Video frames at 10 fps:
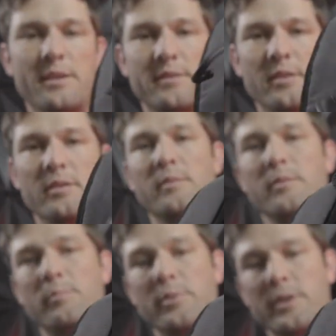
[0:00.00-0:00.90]
of see a
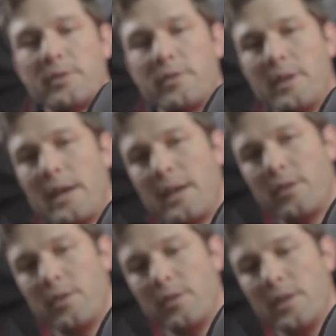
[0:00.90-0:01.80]
picture of that
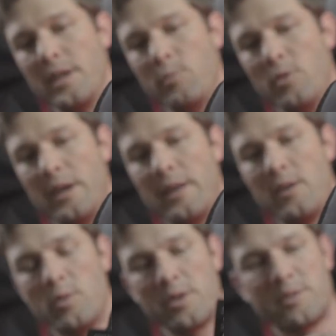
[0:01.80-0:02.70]
on the label, how
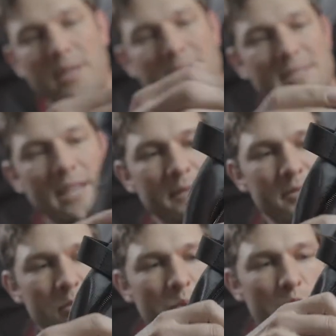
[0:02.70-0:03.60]
that works. So that saves
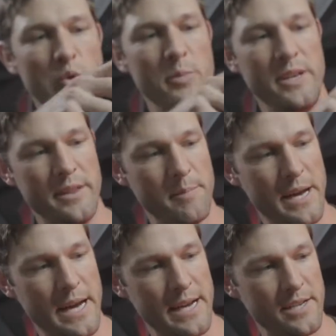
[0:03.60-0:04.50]
some room in the
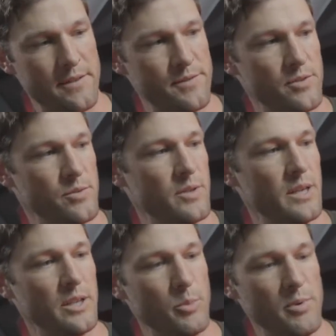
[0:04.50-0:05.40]
bag, gives you
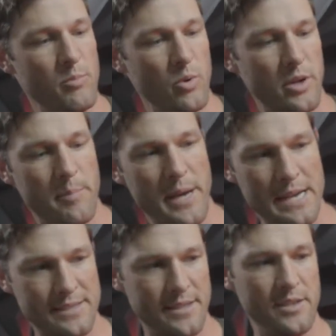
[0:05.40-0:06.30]
a little bit more
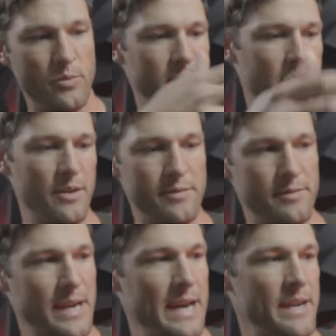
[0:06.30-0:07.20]
capacity without
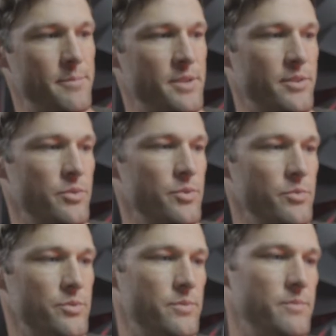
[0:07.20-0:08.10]
added material,
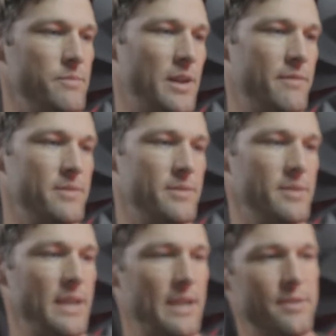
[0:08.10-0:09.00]
which would
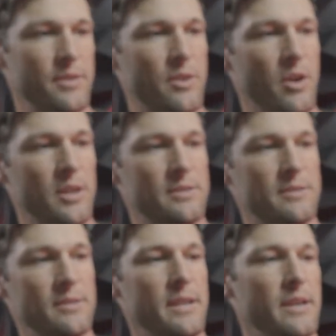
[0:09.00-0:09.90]
obviously add to the
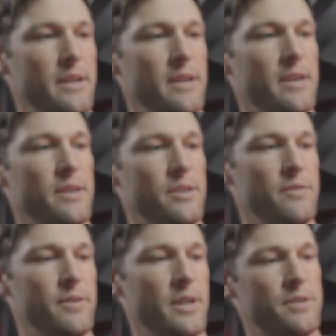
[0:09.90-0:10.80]
cost.
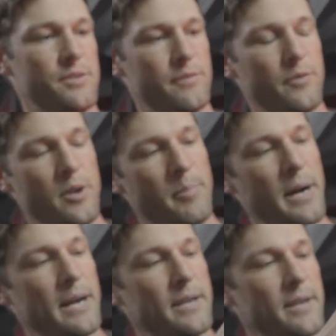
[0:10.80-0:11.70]
You've got your front
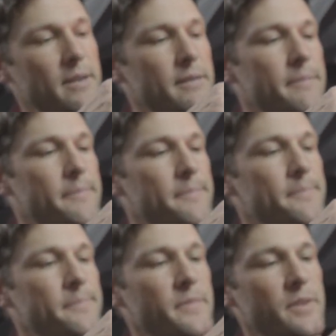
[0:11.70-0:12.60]
pocket
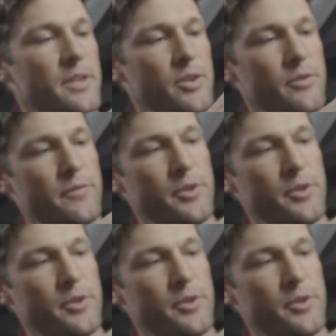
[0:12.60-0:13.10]
here for